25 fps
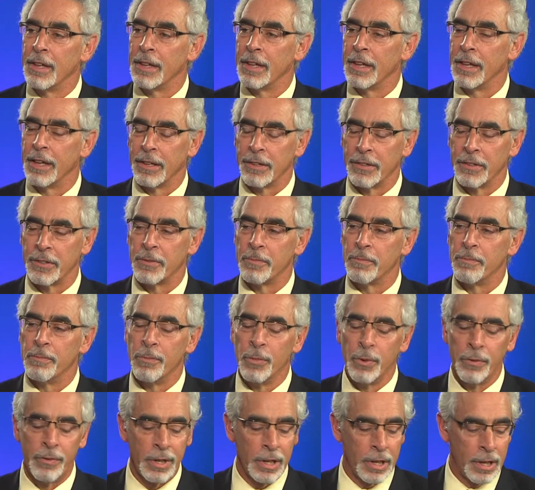Thanks.
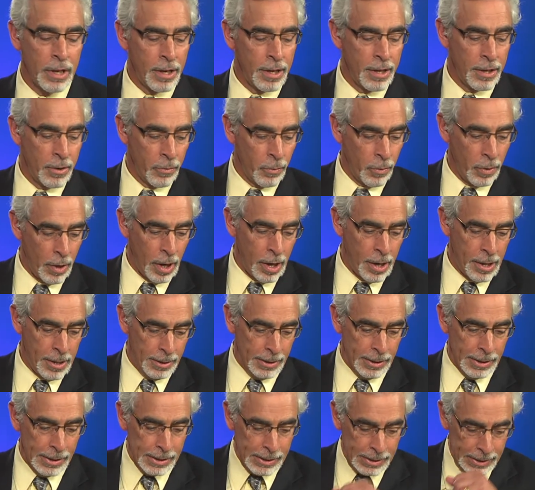Moving on,
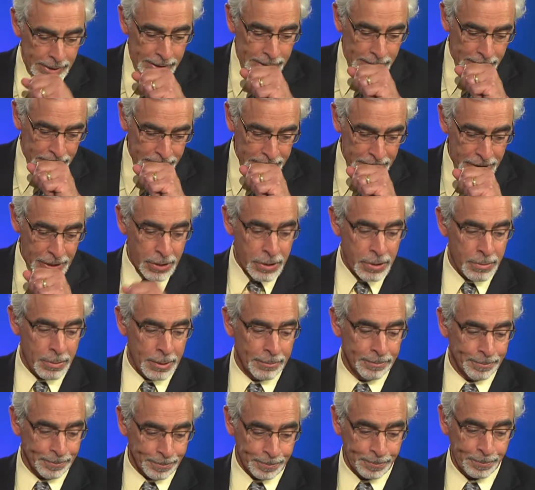excuse
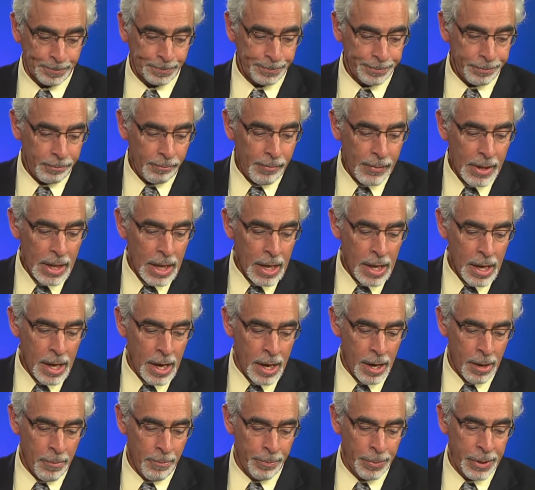me.
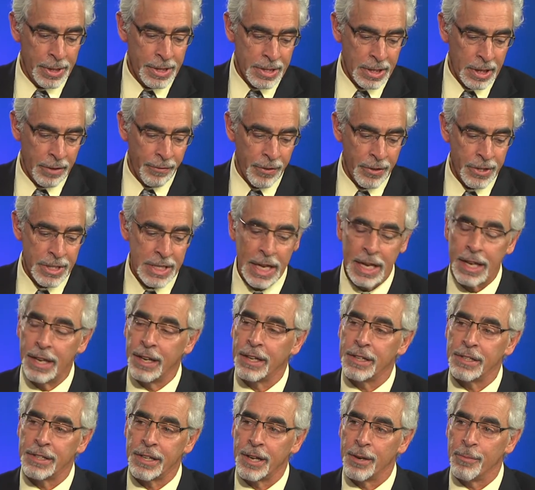Please give us an
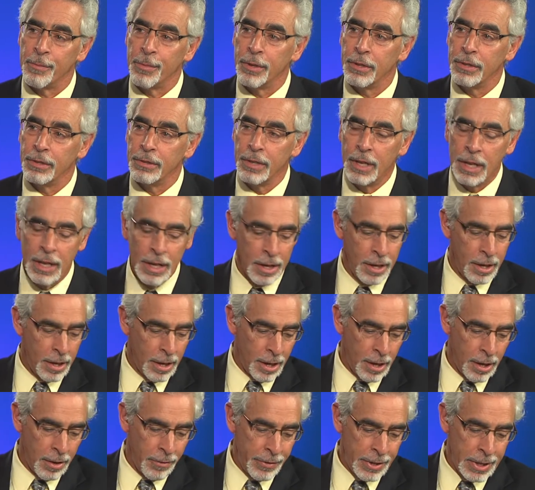example
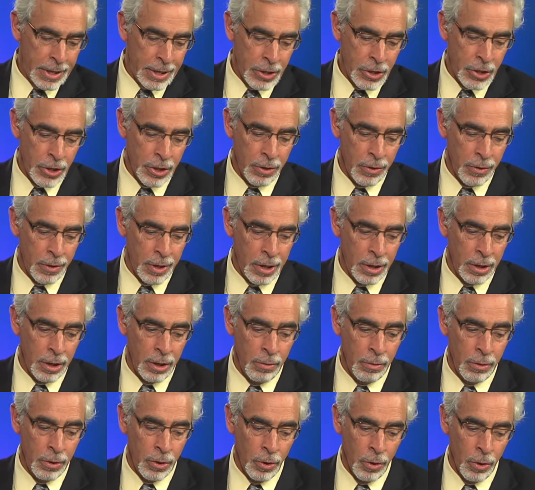of an issue that
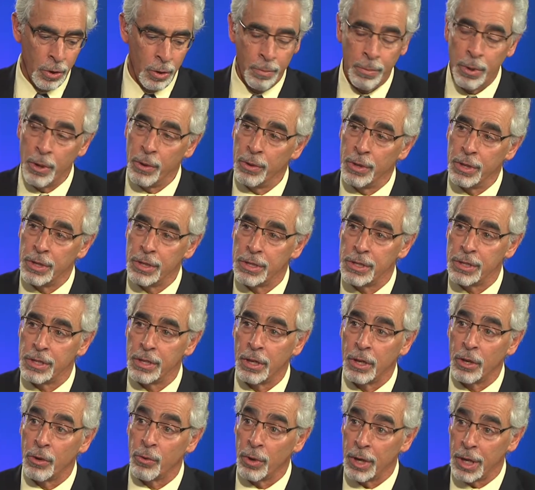you and your opponents
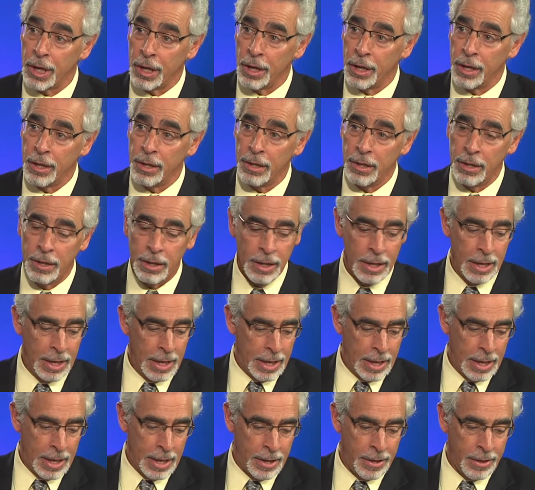agree on,
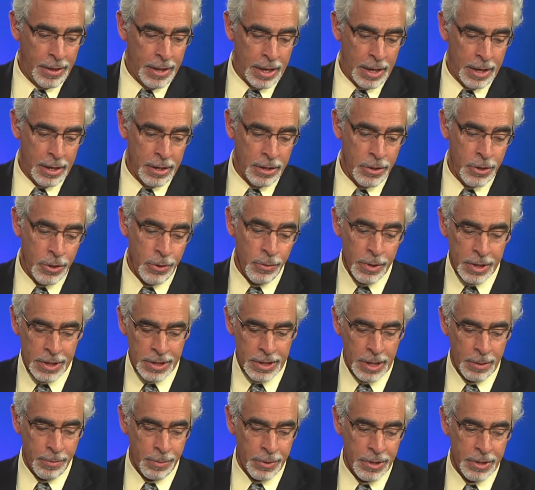and then two
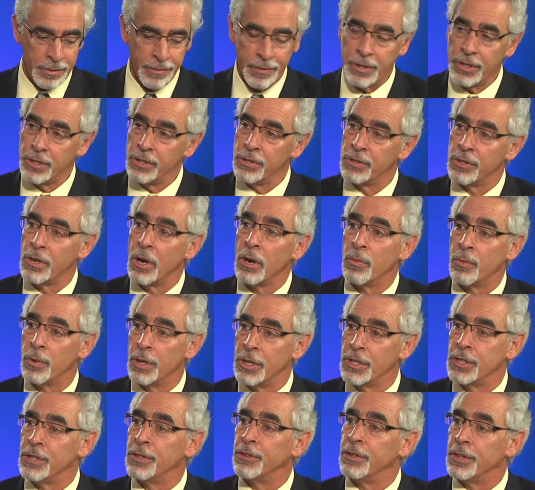examples of issues on
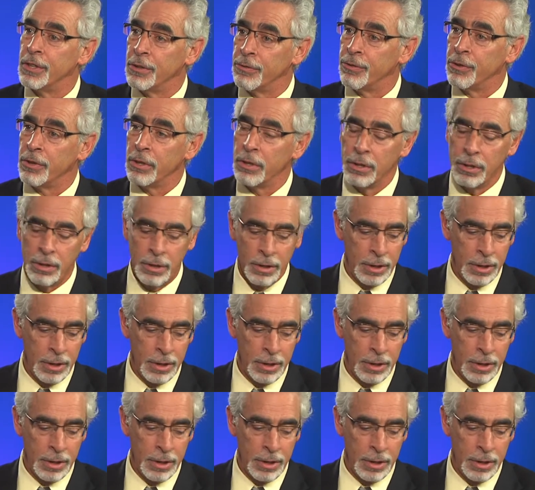which you differ,